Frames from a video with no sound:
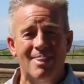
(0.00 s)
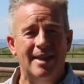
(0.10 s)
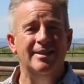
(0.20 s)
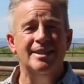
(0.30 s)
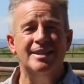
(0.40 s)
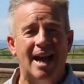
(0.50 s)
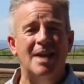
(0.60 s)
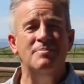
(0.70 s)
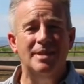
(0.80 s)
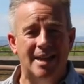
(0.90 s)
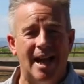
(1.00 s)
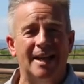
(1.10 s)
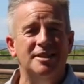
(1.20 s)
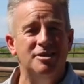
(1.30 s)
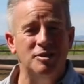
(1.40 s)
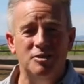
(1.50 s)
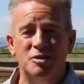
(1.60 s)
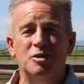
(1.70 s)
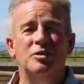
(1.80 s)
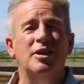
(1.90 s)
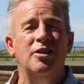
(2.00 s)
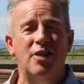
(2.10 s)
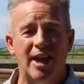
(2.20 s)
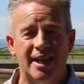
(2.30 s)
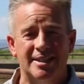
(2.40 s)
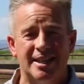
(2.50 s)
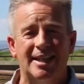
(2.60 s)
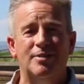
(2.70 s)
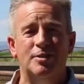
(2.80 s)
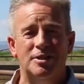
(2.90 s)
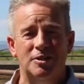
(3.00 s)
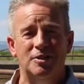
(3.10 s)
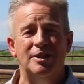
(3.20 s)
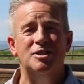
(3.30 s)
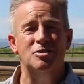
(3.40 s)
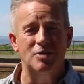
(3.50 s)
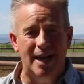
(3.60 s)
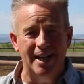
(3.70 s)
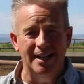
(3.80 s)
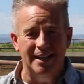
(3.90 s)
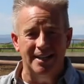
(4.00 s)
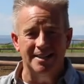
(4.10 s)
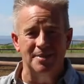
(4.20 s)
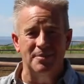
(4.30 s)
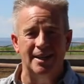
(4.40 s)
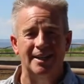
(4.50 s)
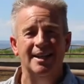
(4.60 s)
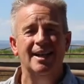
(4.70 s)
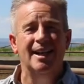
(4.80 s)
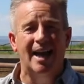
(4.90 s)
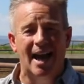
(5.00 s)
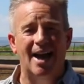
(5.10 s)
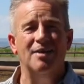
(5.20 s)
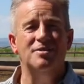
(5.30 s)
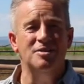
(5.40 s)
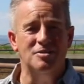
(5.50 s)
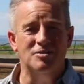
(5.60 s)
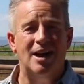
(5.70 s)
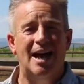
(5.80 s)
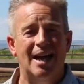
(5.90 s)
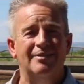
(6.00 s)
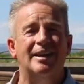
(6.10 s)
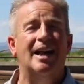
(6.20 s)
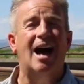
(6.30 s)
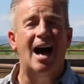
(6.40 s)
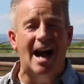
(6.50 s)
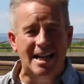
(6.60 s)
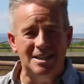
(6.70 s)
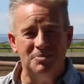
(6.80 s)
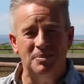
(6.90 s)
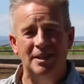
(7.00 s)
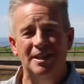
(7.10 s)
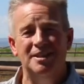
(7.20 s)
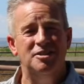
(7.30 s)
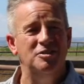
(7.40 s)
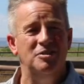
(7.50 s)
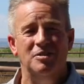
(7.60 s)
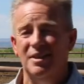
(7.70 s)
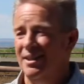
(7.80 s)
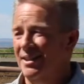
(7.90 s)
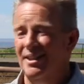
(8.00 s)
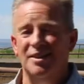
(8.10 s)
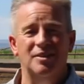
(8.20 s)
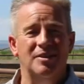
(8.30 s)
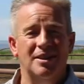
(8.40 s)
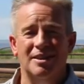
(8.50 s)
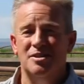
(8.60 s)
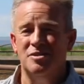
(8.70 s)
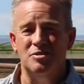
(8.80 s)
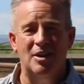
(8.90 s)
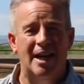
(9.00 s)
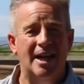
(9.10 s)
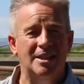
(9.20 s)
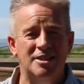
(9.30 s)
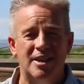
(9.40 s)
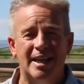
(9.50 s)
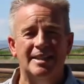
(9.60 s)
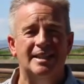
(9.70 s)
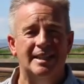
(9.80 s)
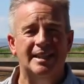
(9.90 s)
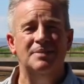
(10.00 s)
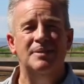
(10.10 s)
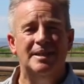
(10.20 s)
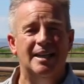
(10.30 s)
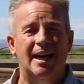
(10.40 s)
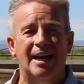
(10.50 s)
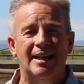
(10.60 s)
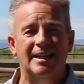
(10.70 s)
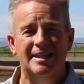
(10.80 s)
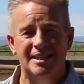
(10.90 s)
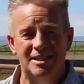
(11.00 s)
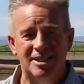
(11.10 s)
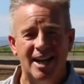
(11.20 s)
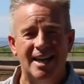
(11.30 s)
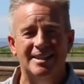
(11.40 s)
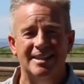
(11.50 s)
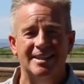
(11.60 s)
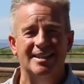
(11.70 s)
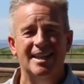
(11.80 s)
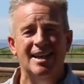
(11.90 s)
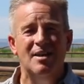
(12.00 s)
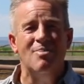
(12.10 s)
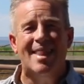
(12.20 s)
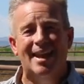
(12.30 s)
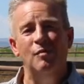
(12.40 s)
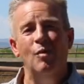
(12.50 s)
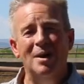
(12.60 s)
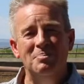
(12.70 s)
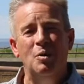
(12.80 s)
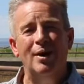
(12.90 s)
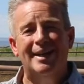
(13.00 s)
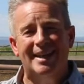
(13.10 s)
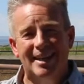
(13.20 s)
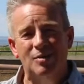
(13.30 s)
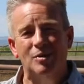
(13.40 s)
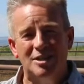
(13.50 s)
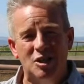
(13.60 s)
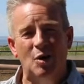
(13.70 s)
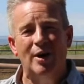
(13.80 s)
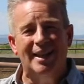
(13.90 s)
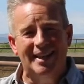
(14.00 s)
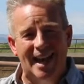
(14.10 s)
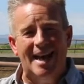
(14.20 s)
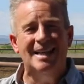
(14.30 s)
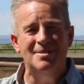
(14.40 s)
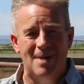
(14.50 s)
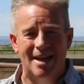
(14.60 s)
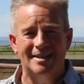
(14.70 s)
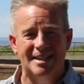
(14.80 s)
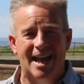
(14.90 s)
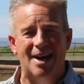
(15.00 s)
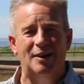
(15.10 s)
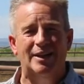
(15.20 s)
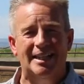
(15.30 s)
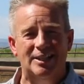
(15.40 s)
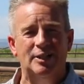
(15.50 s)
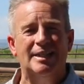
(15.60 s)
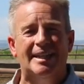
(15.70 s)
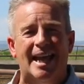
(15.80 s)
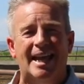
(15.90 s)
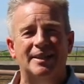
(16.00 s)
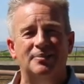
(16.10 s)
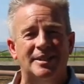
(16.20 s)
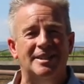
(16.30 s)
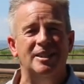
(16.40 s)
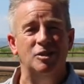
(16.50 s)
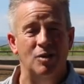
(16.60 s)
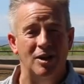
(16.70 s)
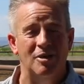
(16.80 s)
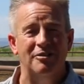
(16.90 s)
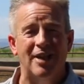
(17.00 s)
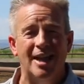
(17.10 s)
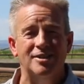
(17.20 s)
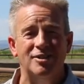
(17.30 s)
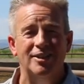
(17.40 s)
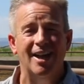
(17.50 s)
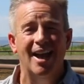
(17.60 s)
And this guy begins to do the things that he would do in training somebody how to drive at high speeds, to, you know, strange things that need to be done and these chases. And at one point he was going 90 miles an hour and he looked at Caleb and he said, do you want to go faster?